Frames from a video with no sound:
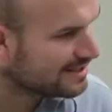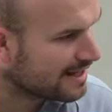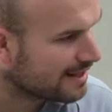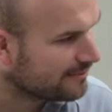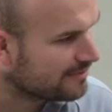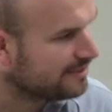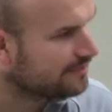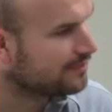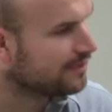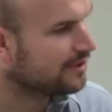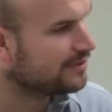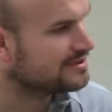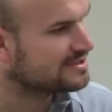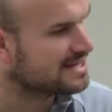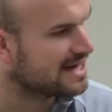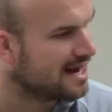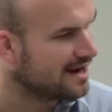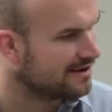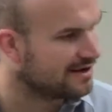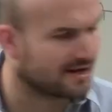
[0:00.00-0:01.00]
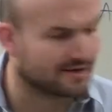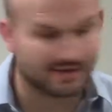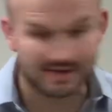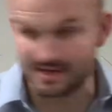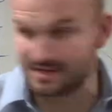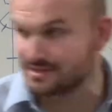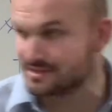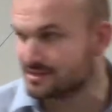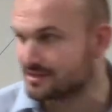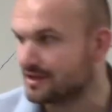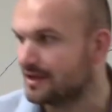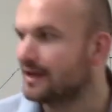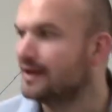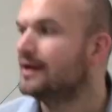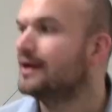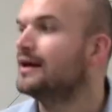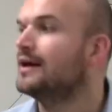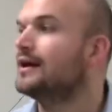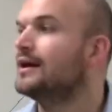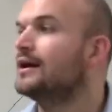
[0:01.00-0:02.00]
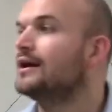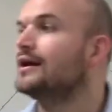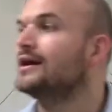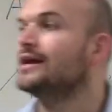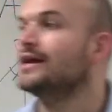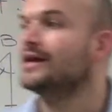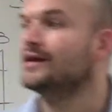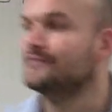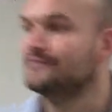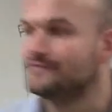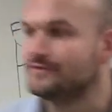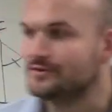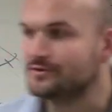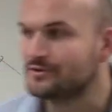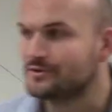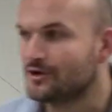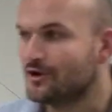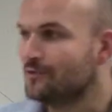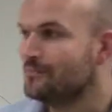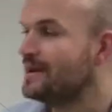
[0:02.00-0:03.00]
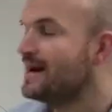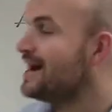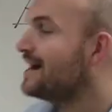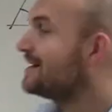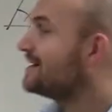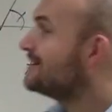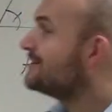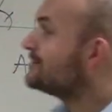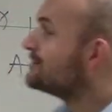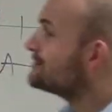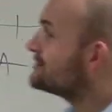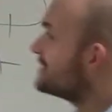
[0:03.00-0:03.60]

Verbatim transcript: that we wrote down on this, if you go back on your